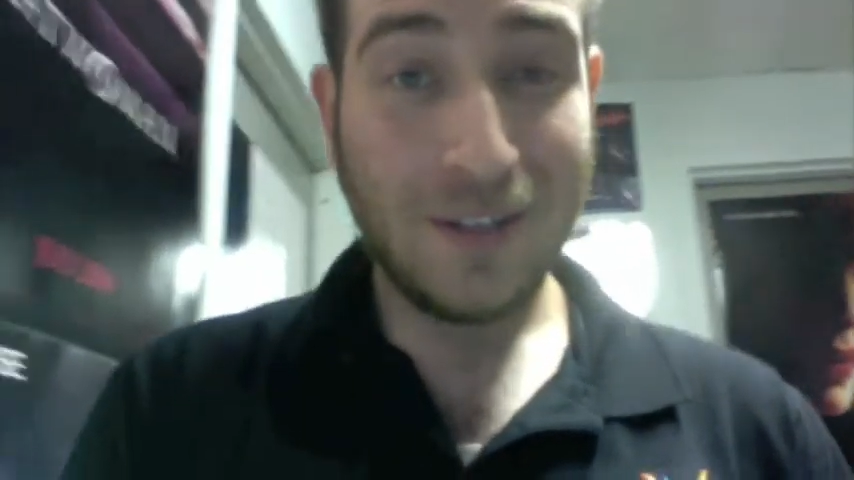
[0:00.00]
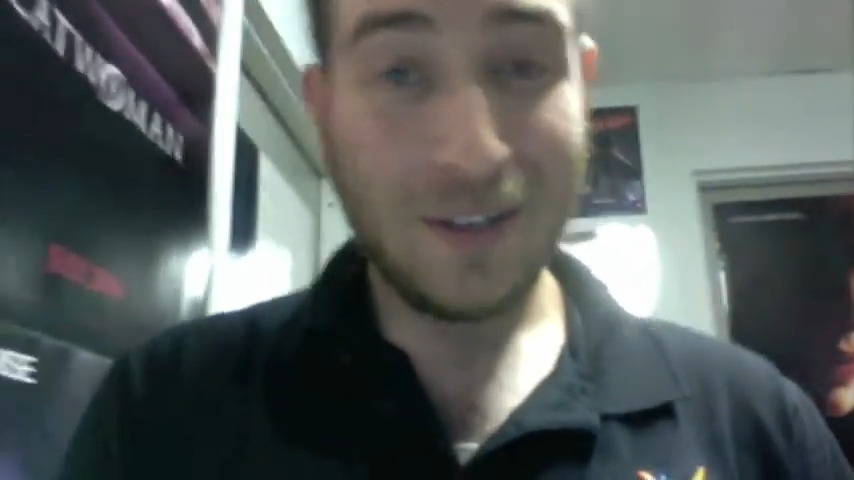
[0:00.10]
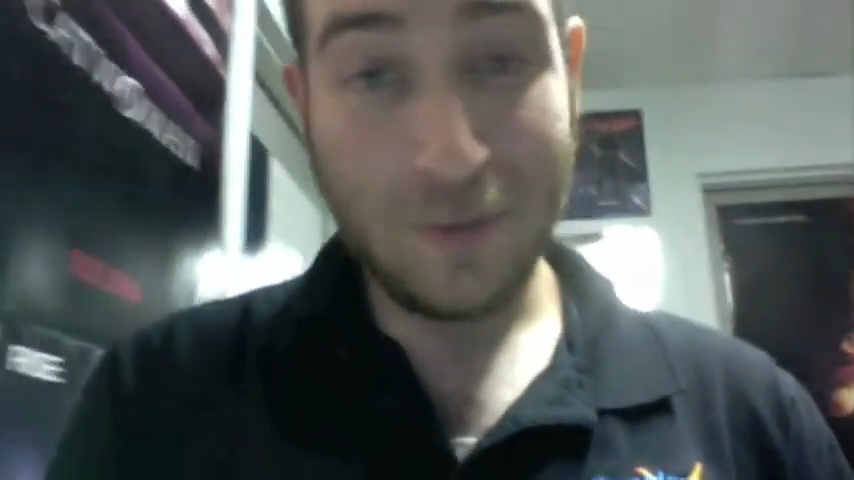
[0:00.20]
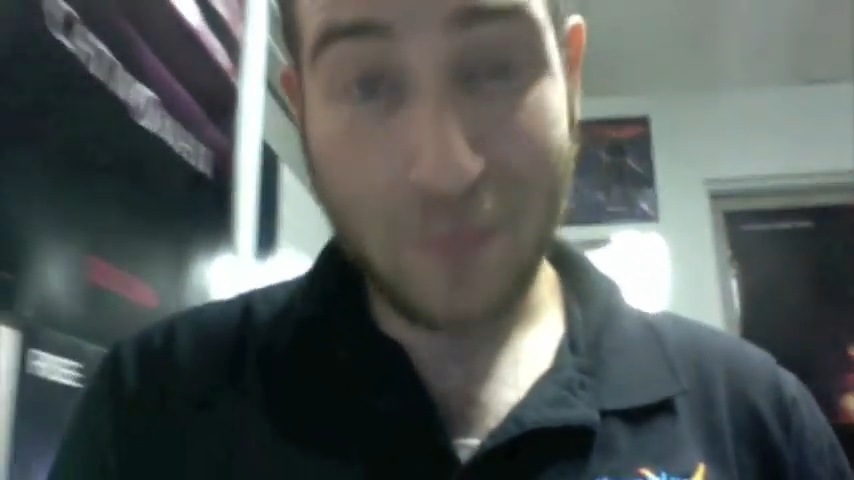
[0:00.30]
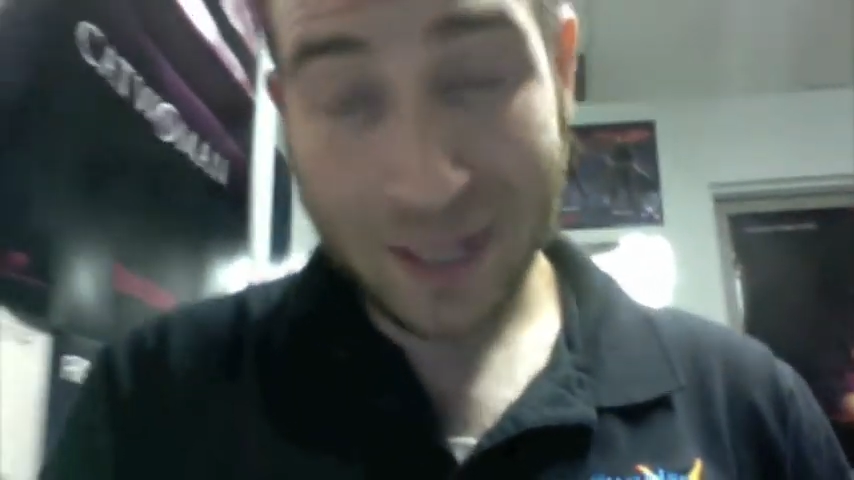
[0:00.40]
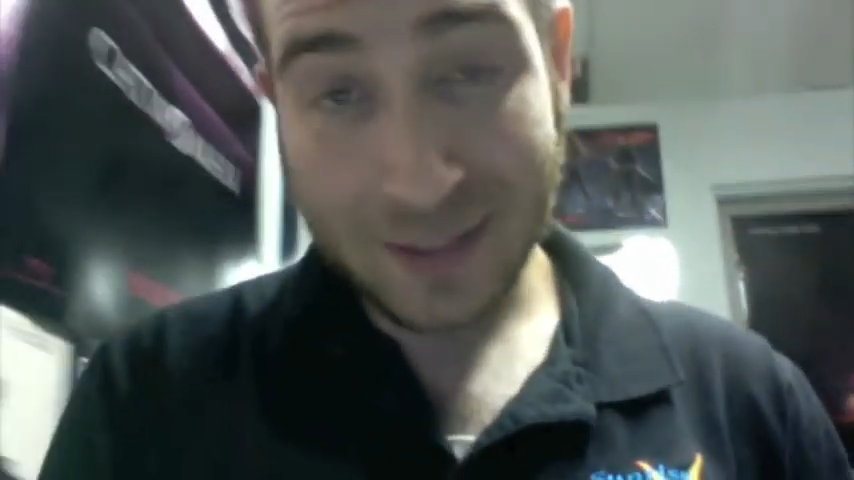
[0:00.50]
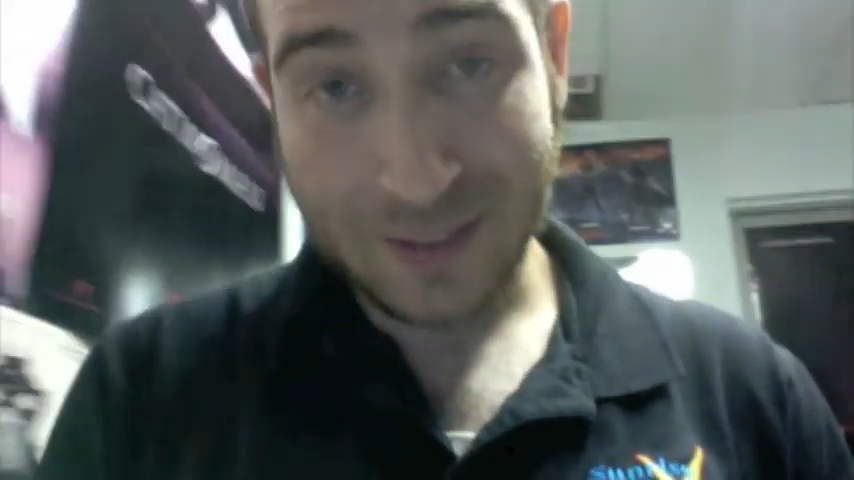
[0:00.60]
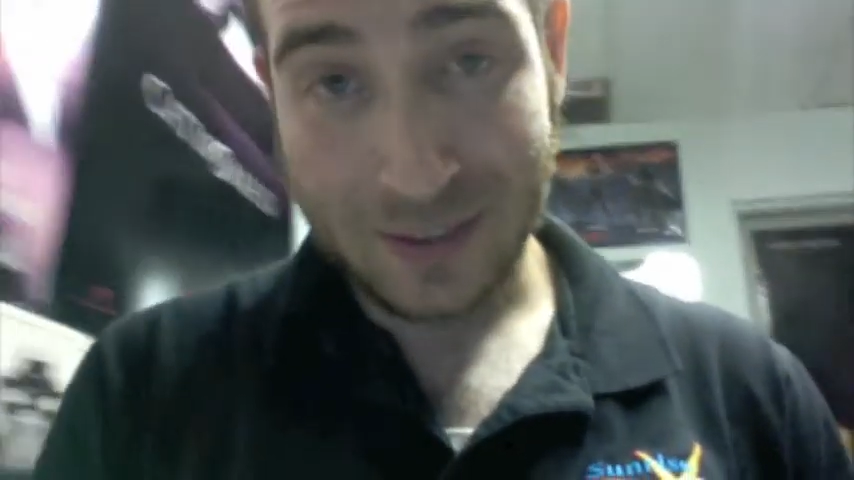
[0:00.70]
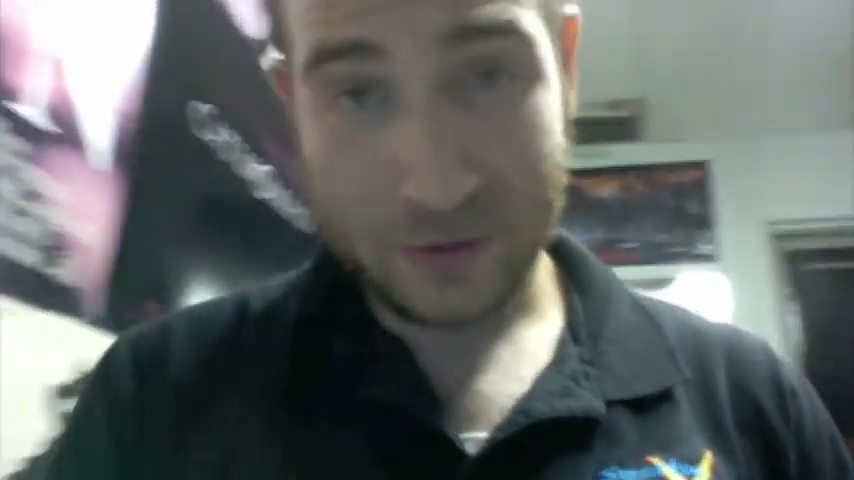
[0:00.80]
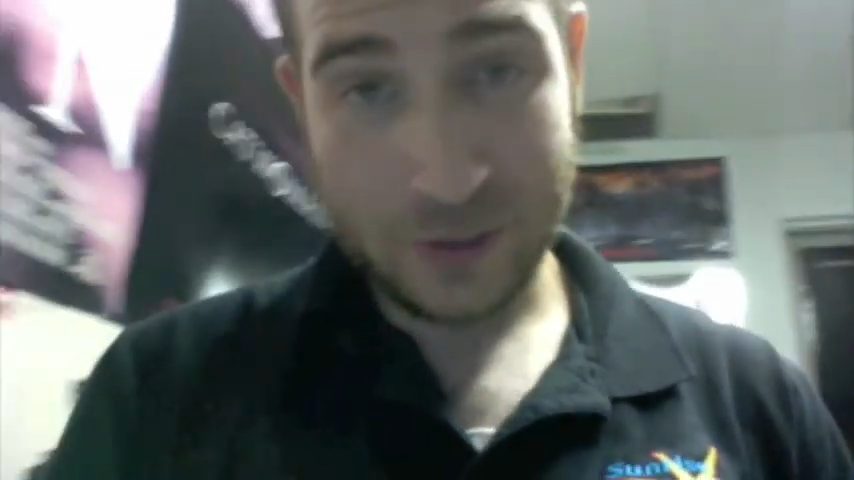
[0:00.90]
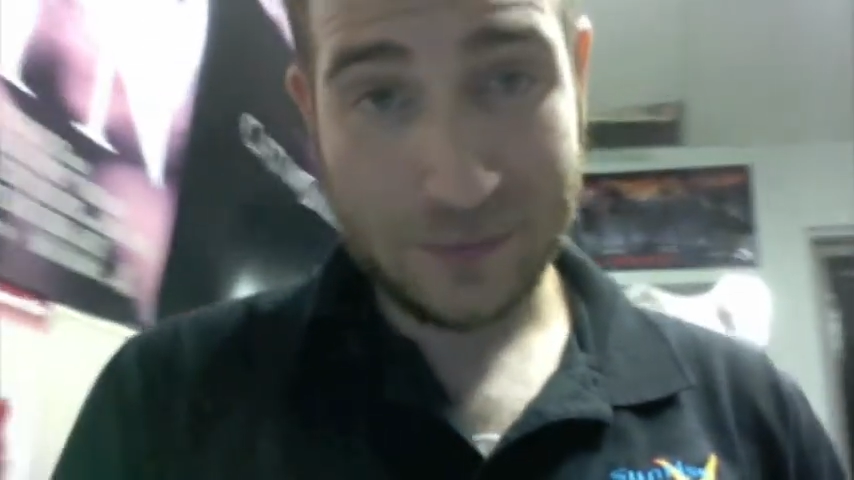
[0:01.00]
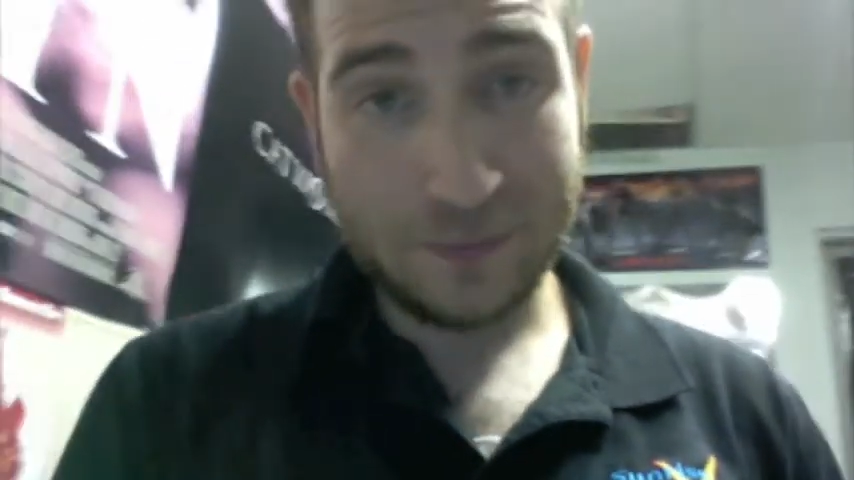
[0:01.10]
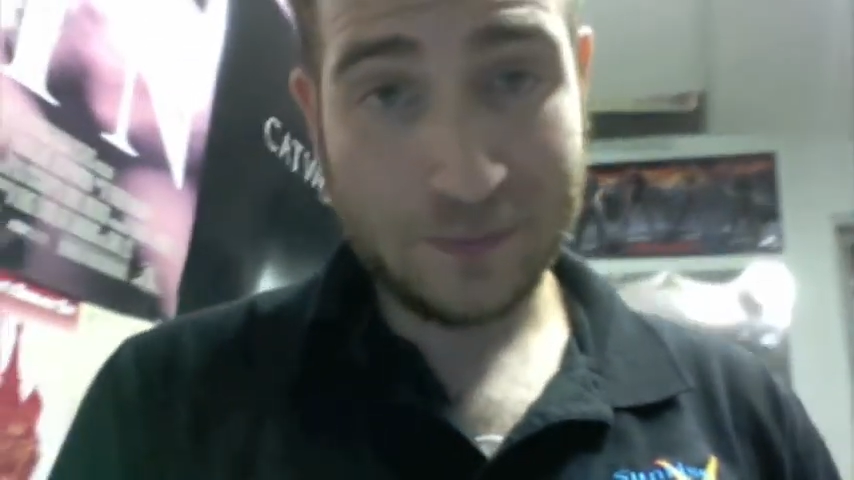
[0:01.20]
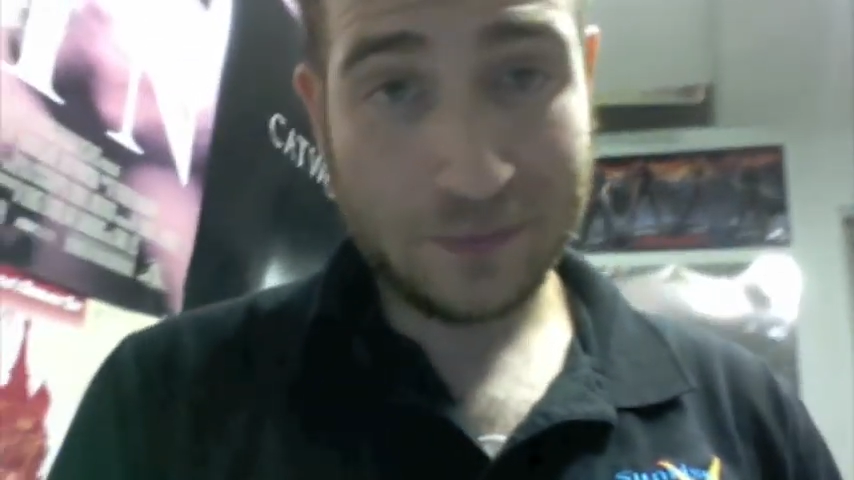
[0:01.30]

of pantheism